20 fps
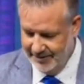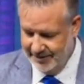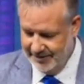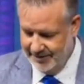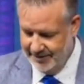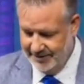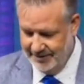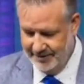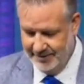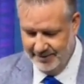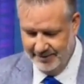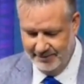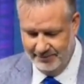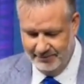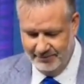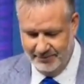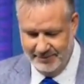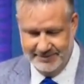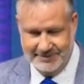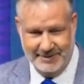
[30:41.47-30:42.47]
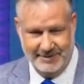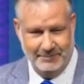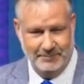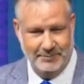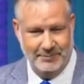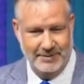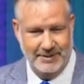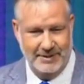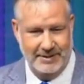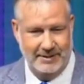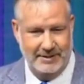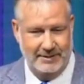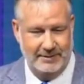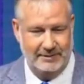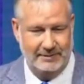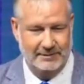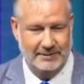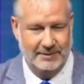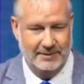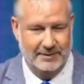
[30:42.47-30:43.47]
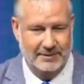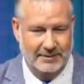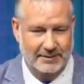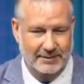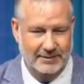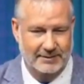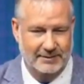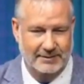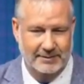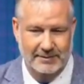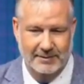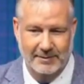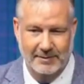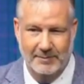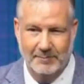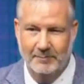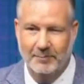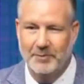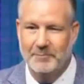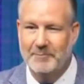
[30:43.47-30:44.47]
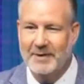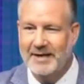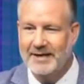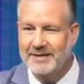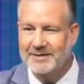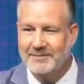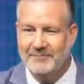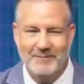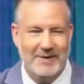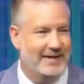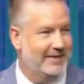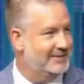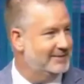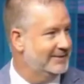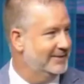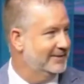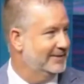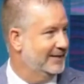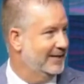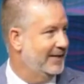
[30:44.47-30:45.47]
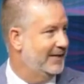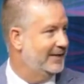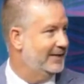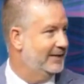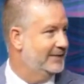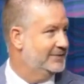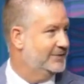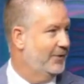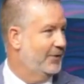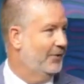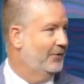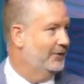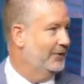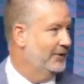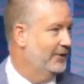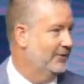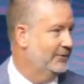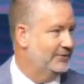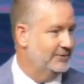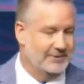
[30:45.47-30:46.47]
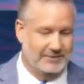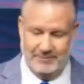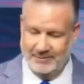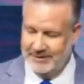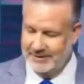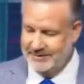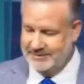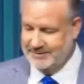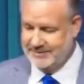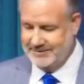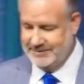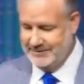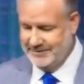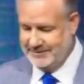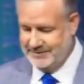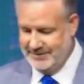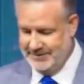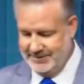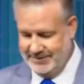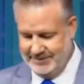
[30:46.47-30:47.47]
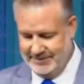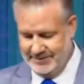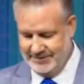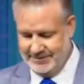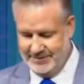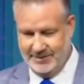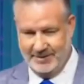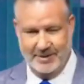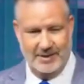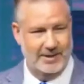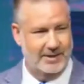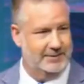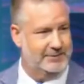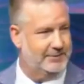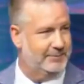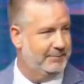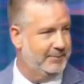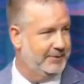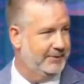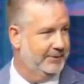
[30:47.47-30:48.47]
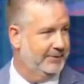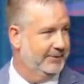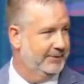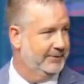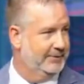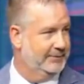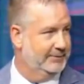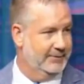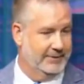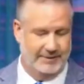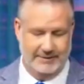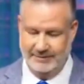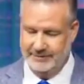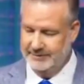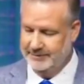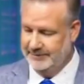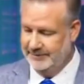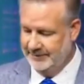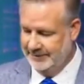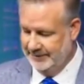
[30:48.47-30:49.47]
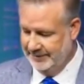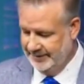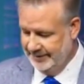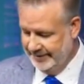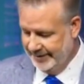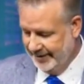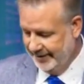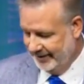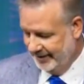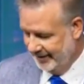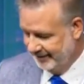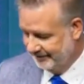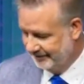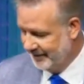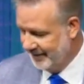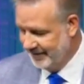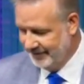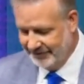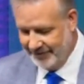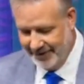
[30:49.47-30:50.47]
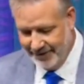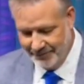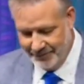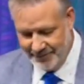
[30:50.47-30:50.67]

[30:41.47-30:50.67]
uh, what is it? Pre, uh, premeditative medicine? Yeah, it's the Holy Ghost. It, well, it's, it's this. It's the gospel, right? All right. Father,